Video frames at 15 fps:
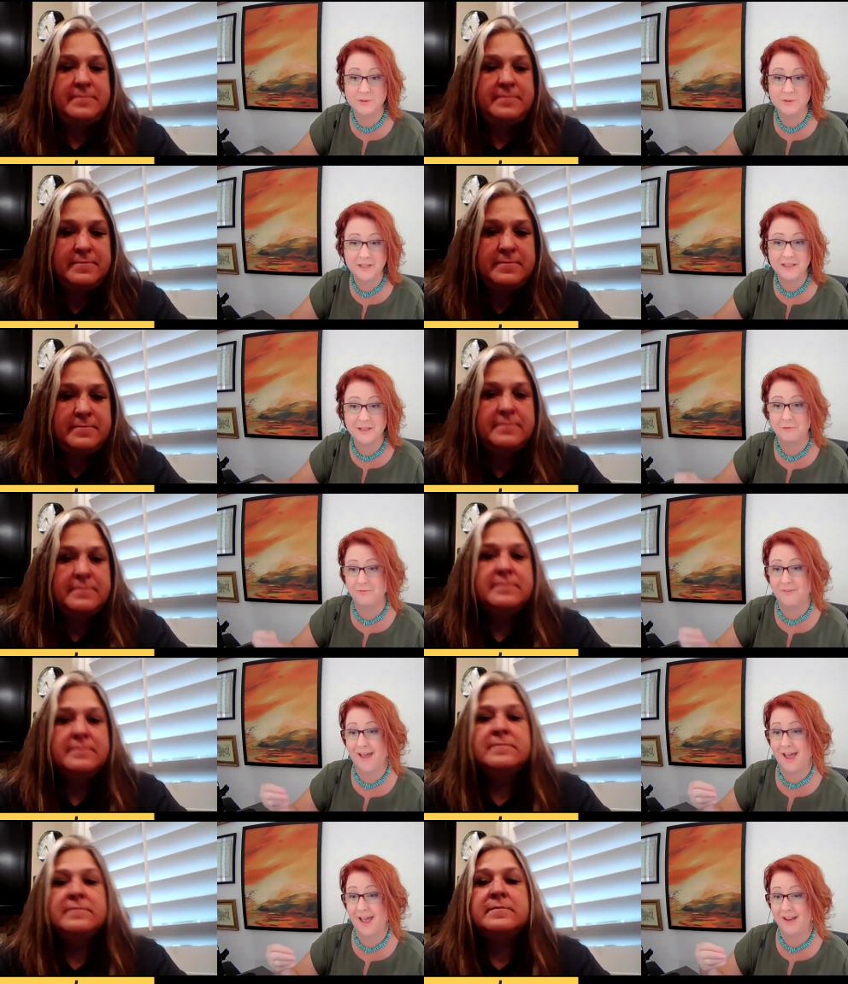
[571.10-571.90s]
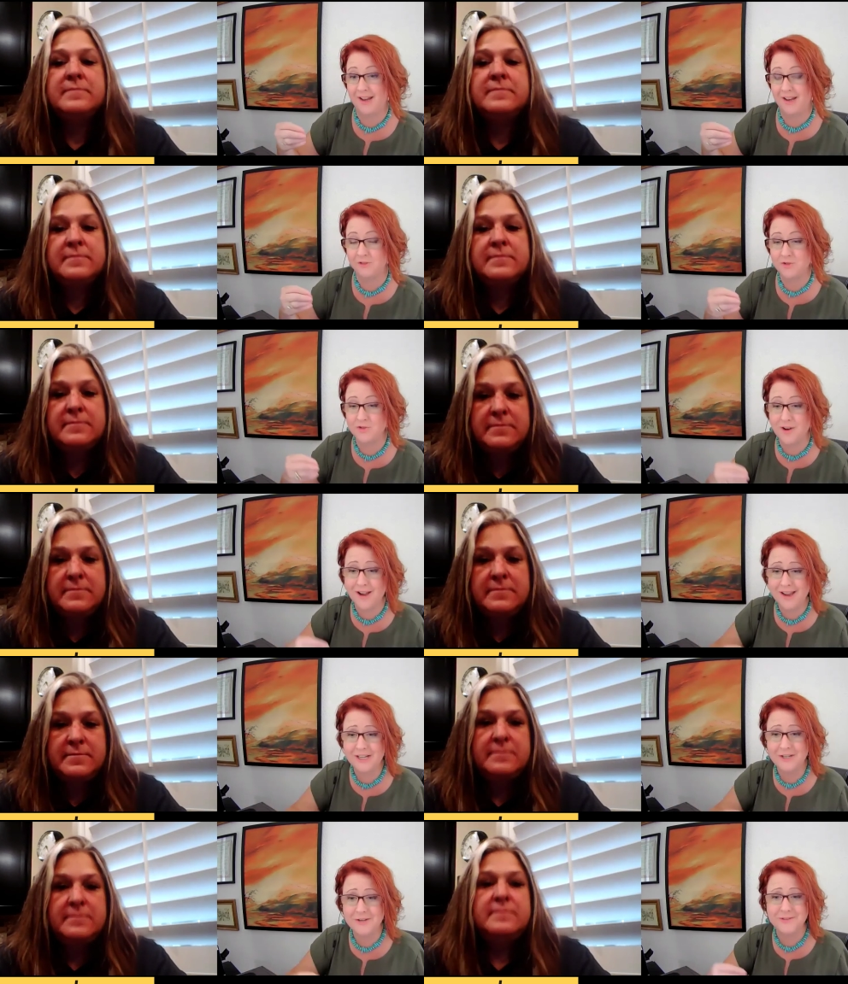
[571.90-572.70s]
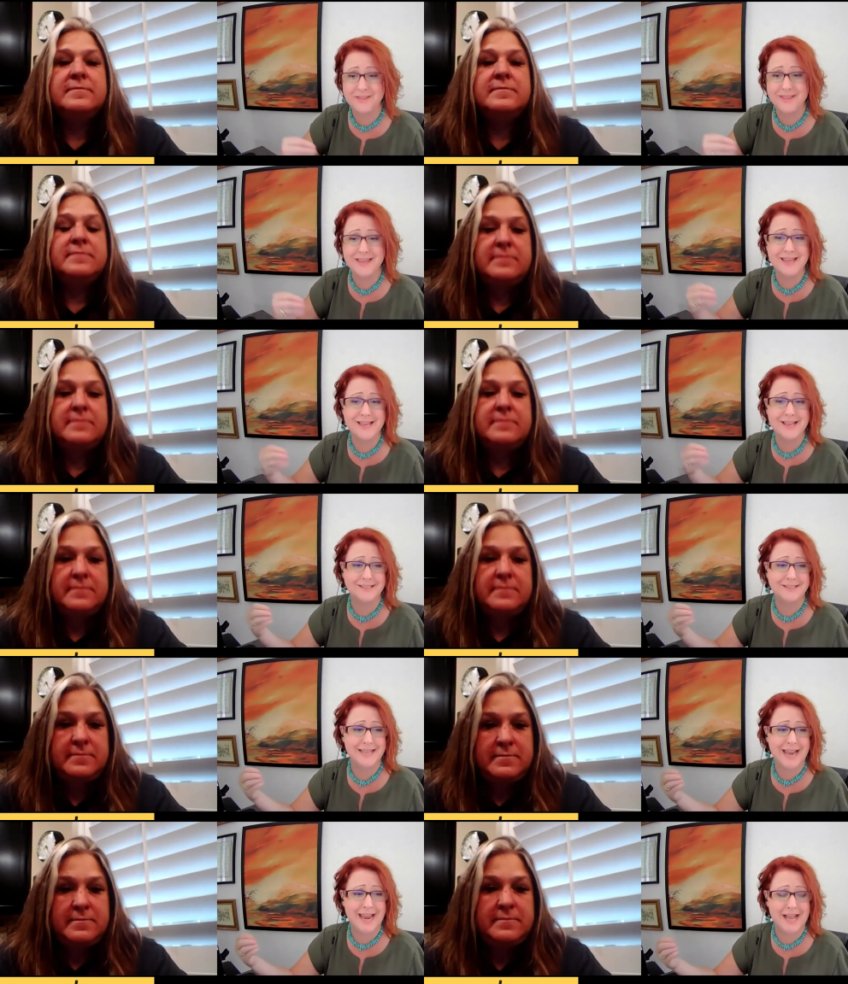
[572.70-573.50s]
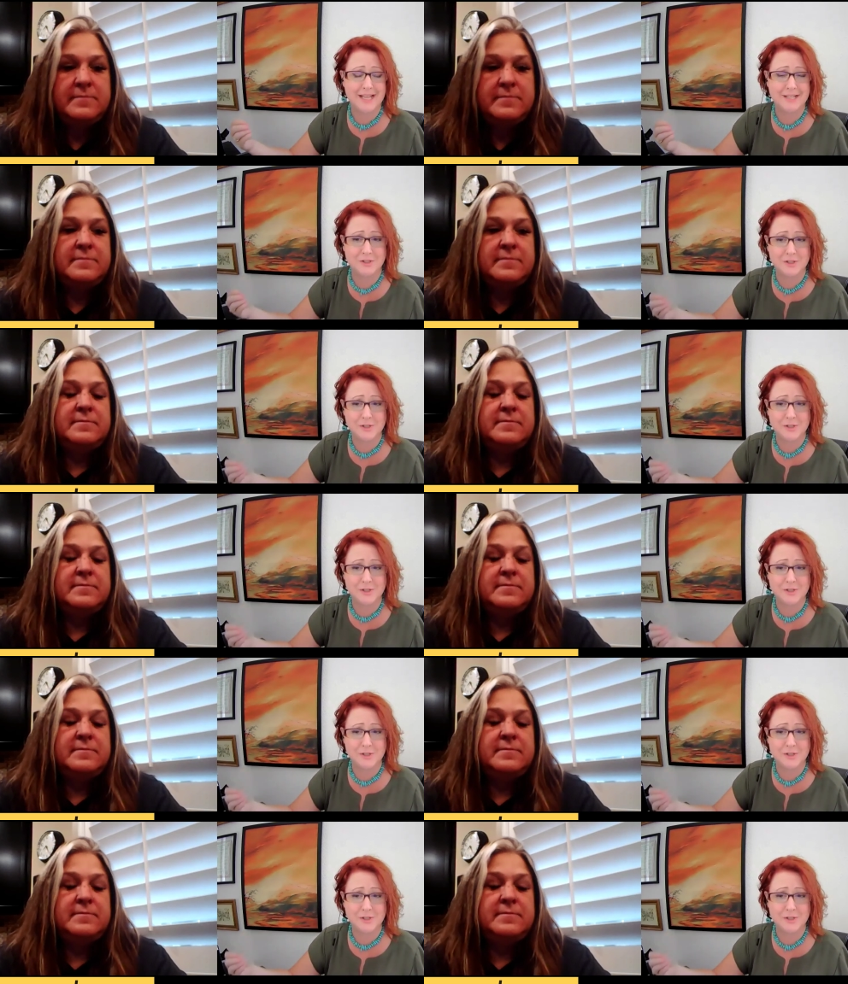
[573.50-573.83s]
Speaker 1: and trimming the fat and trying new things.